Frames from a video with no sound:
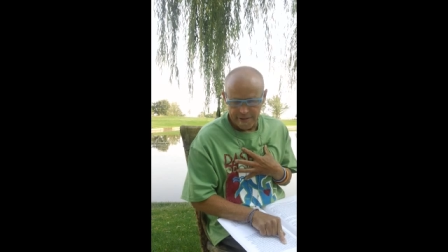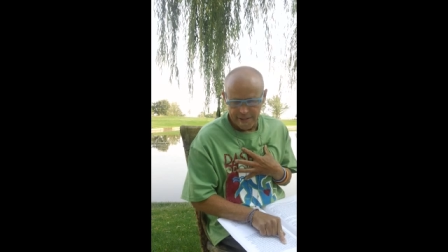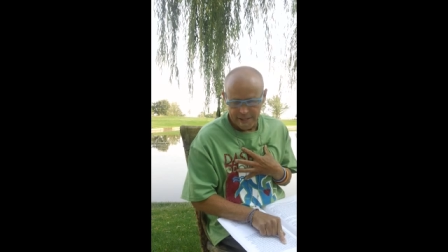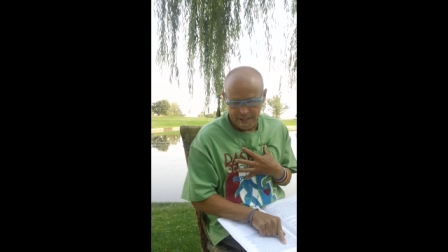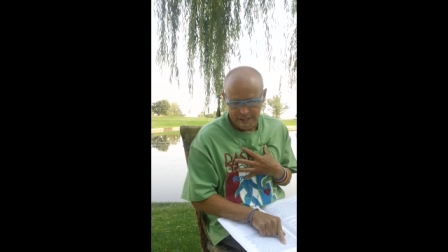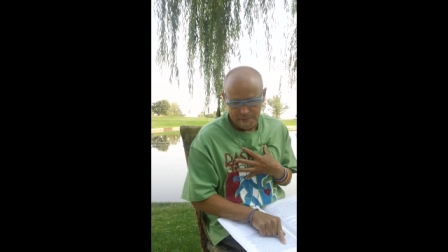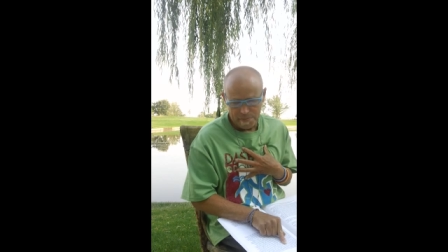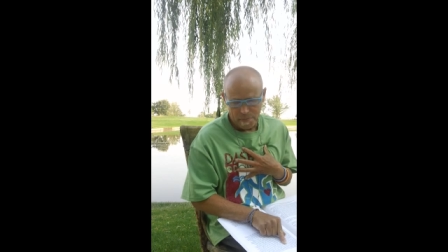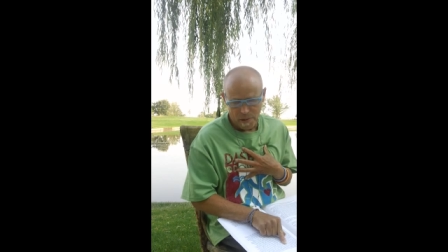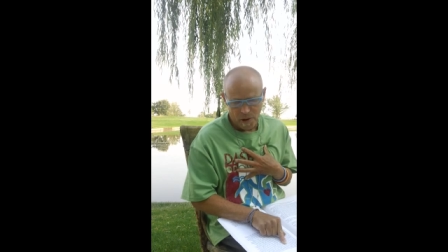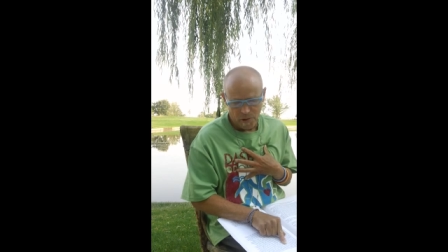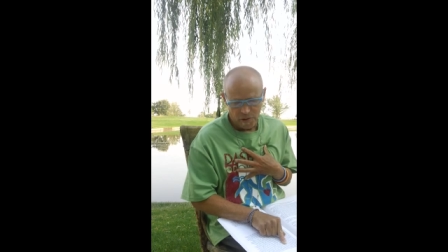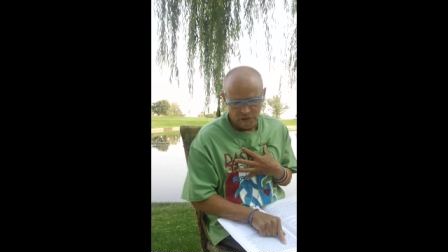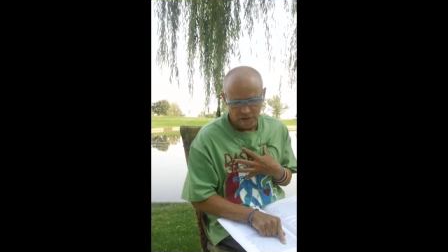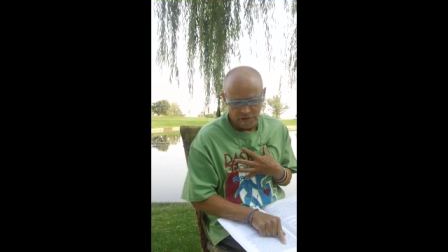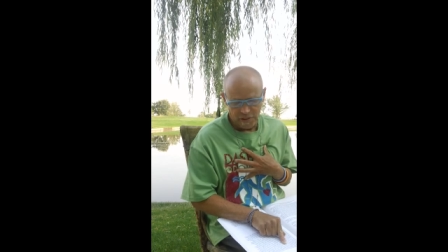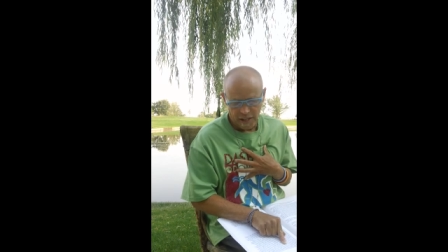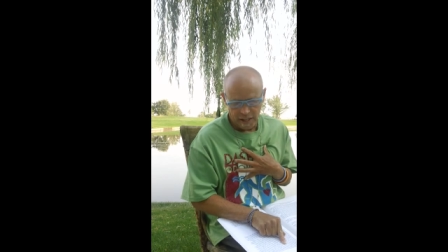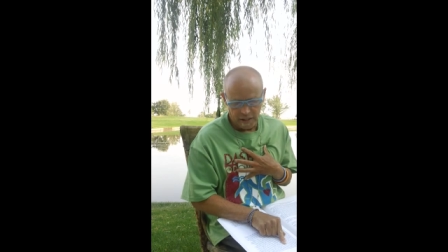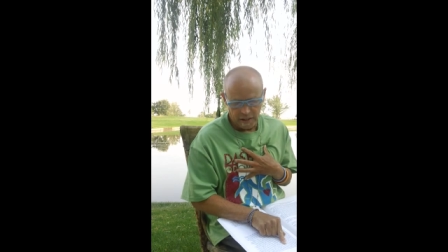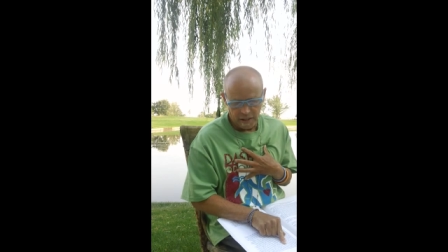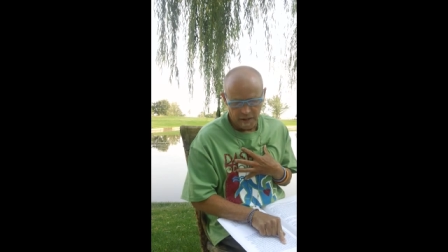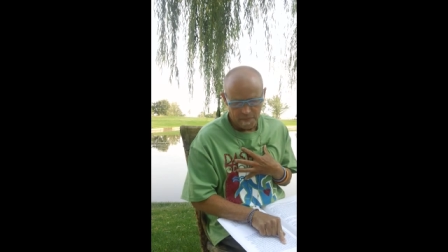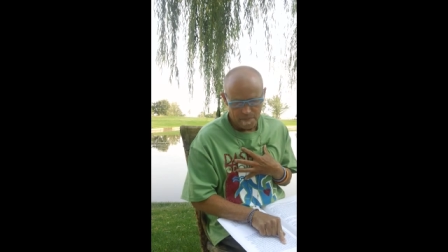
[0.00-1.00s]
exposes.
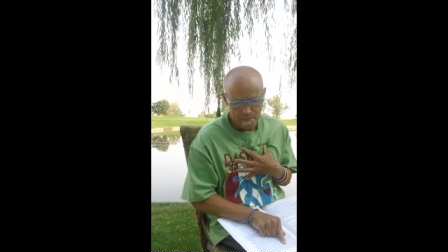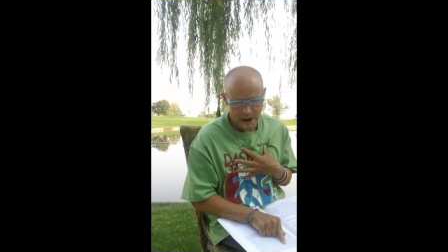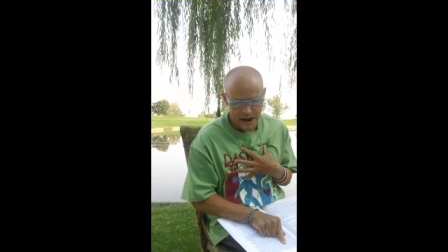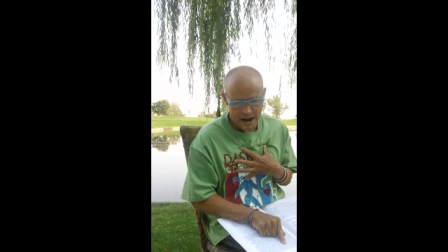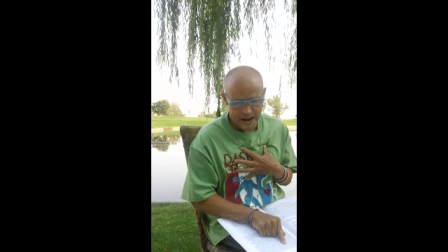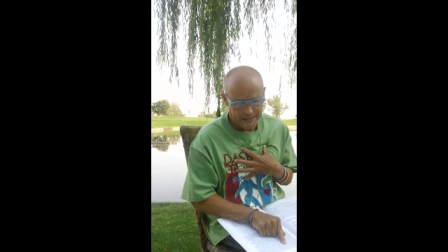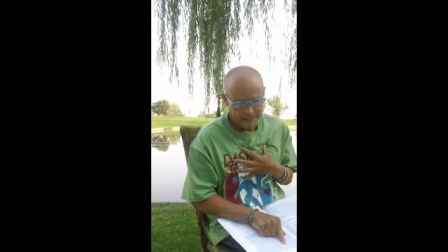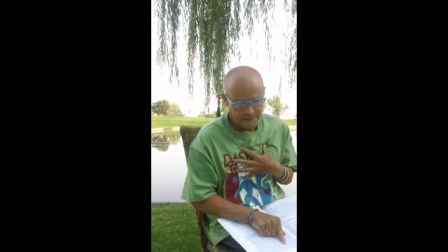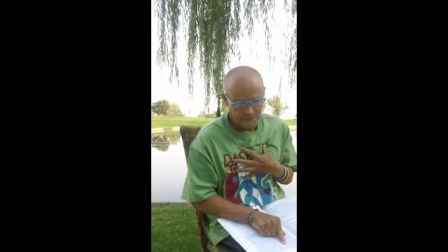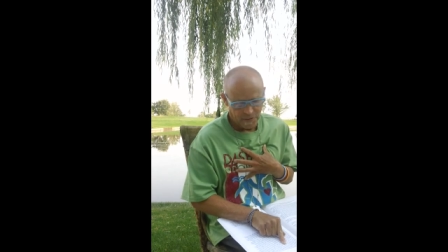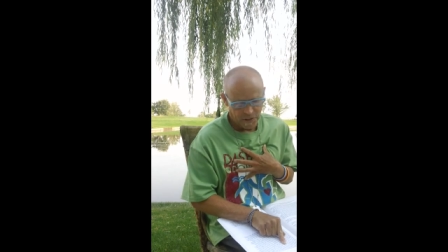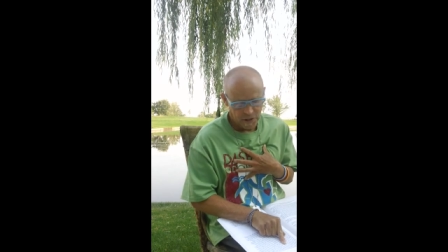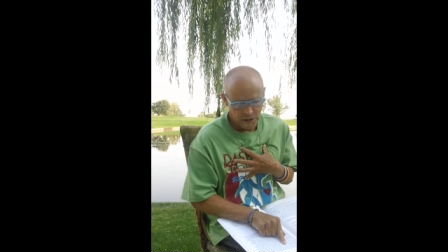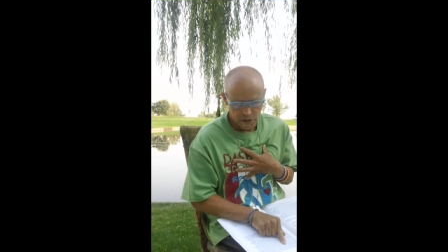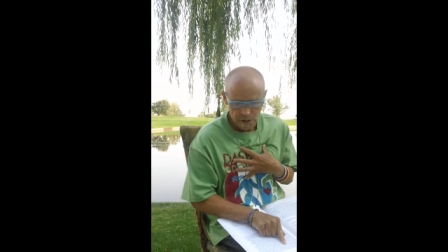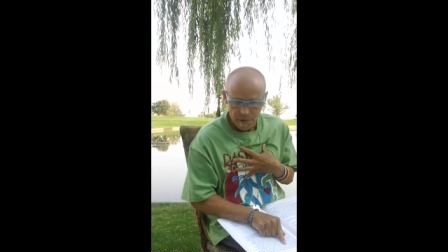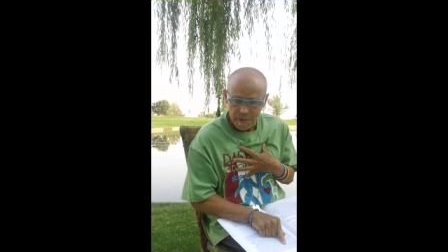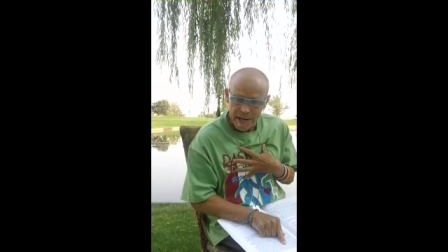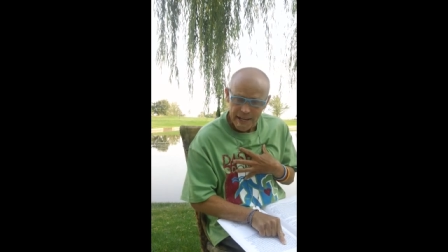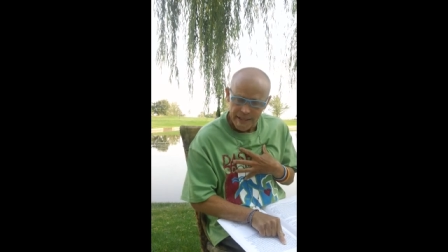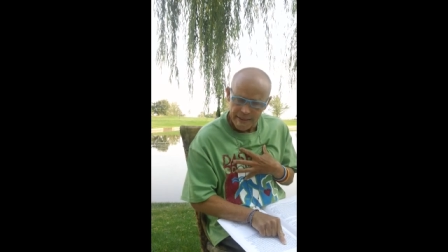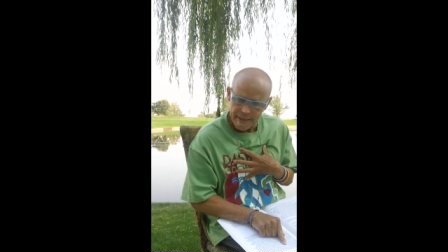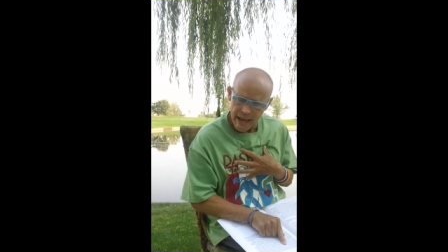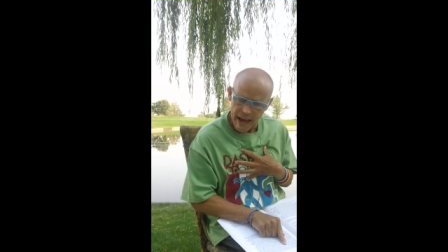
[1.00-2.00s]
I love Max for
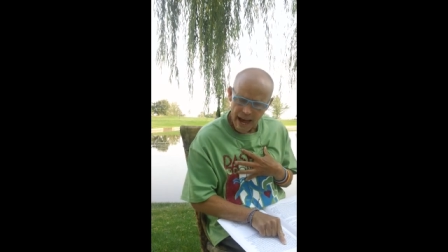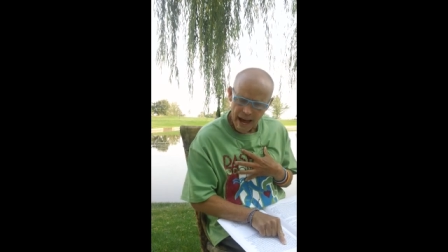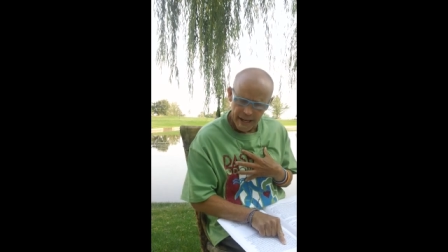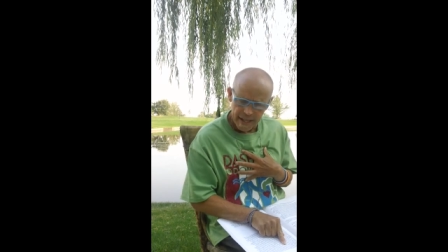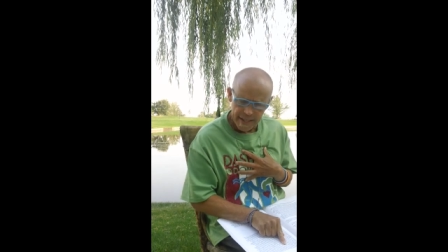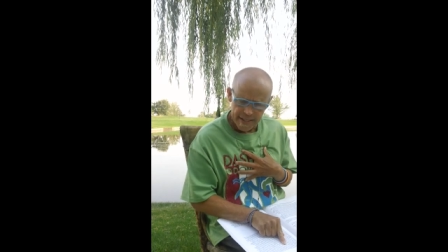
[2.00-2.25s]
doing that.